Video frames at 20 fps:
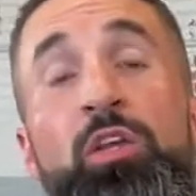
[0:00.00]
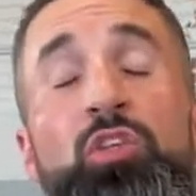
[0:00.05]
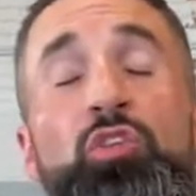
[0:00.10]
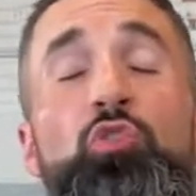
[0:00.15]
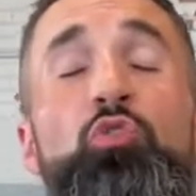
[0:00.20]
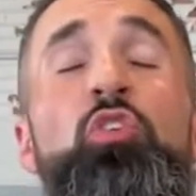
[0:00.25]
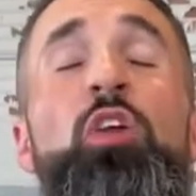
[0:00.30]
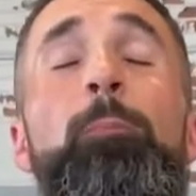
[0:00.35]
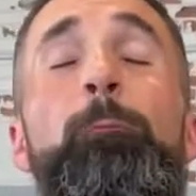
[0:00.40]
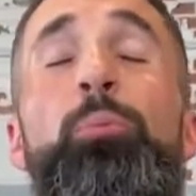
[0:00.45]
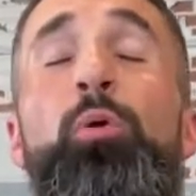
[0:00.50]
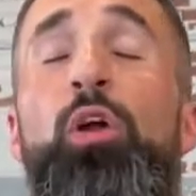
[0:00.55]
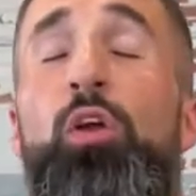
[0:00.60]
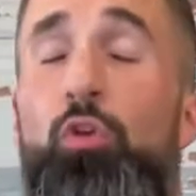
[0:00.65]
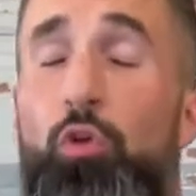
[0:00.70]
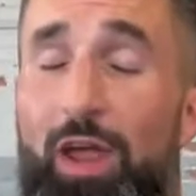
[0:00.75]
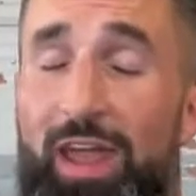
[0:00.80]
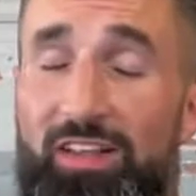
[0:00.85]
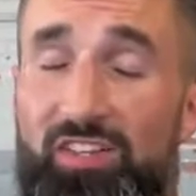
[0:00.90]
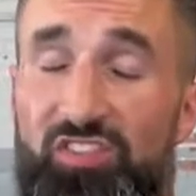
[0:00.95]
you can
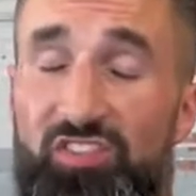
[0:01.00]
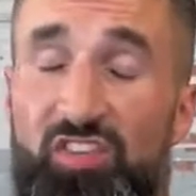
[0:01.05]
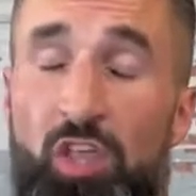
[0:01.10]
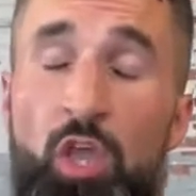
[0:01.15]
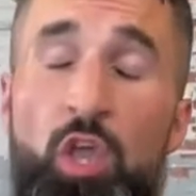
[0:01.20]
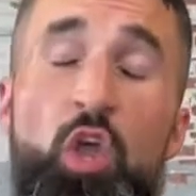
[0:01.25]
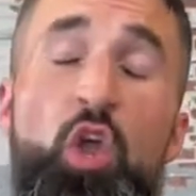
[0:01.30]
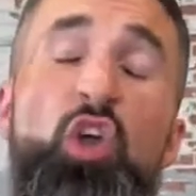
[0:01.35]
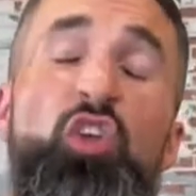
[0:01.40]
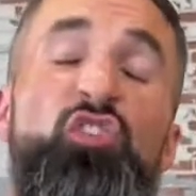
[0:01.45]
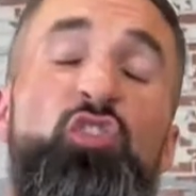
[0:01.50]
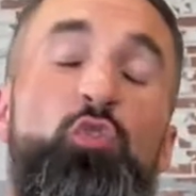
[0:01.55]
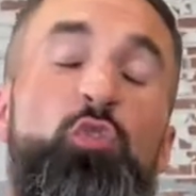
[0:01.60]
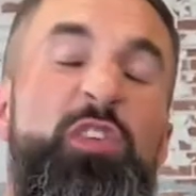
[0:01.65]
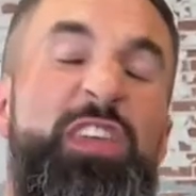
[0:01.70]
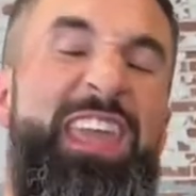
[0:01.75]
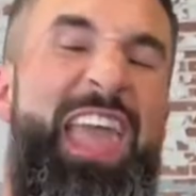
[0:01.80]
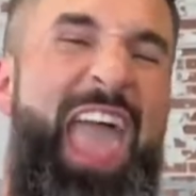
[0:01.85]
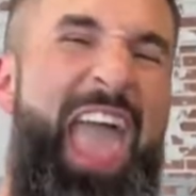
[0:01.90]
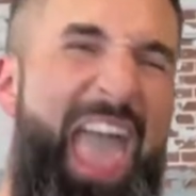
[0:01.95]
progress to
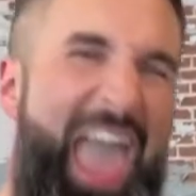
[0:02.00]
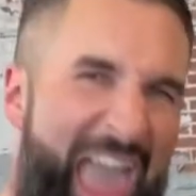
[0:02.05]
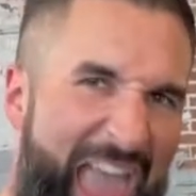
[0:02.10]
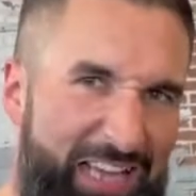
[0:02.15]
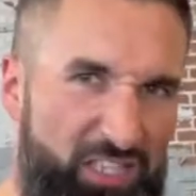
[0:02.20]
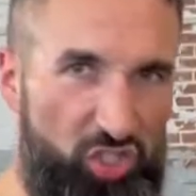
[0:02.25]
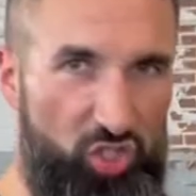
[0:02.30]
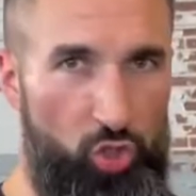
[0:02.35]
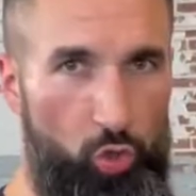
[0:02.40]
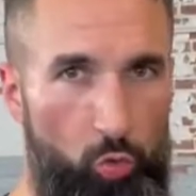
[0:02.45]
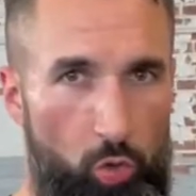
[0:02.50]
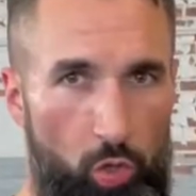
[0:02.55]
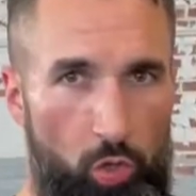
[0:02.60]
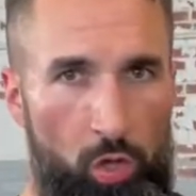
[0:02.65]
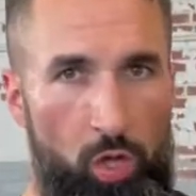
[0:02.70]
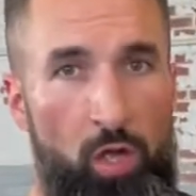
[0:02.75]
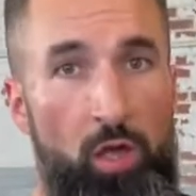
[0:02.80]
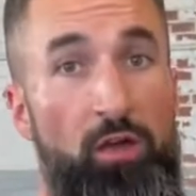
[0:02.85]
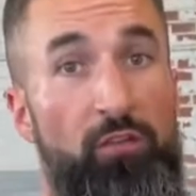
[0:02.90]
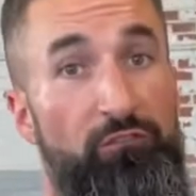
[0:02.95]
the actual
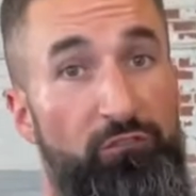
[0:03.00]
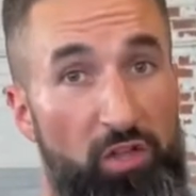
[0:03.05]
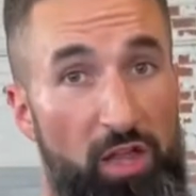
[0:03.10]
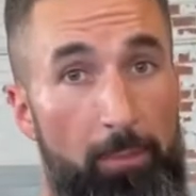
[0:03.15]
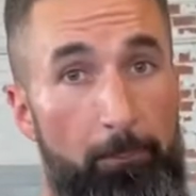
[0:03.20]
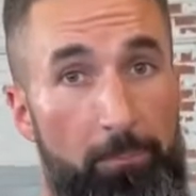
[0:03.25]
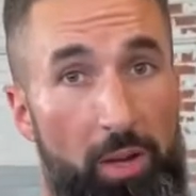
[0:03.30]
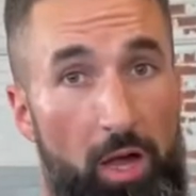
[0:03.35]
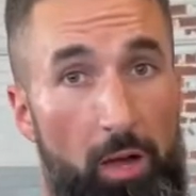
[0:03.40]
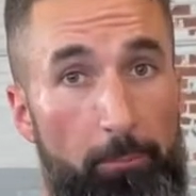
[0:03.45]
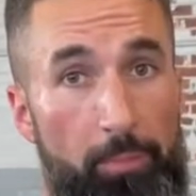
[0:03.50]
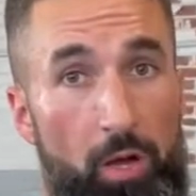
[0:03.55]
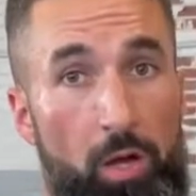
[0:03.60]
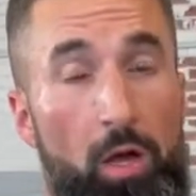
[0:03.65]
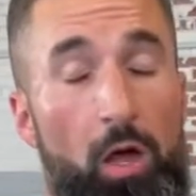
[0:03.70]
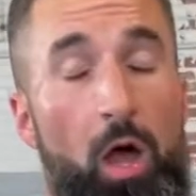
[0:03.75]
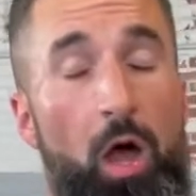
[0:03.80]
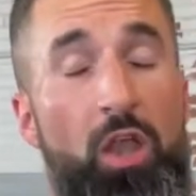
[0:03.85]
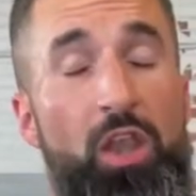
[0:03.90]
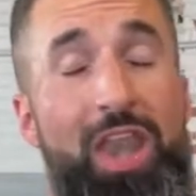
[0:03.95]
flip bump.
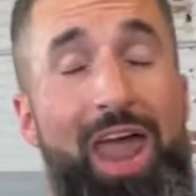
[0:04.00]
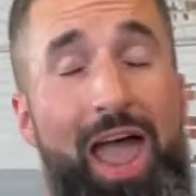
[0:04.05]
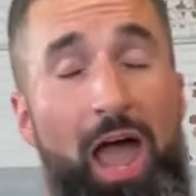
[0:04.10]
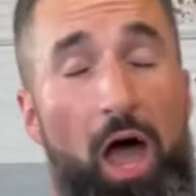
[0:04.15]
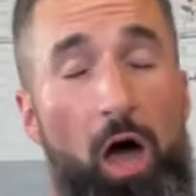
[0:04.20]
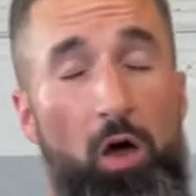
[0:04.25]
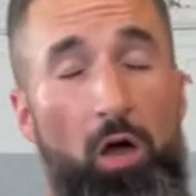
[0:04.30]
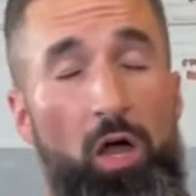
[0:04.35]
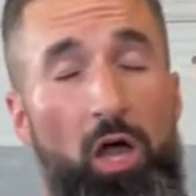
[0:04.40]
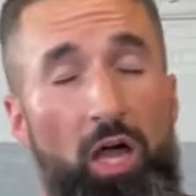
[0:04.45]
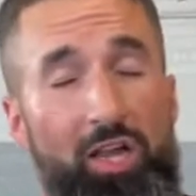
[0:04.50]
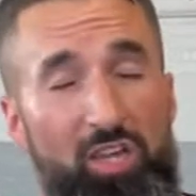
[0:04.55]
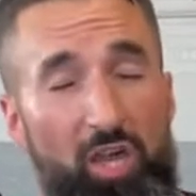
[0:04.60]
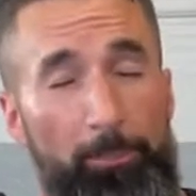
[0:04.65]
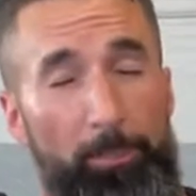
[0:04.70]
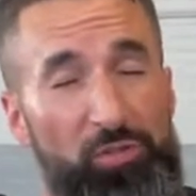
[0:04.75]
Now, a couple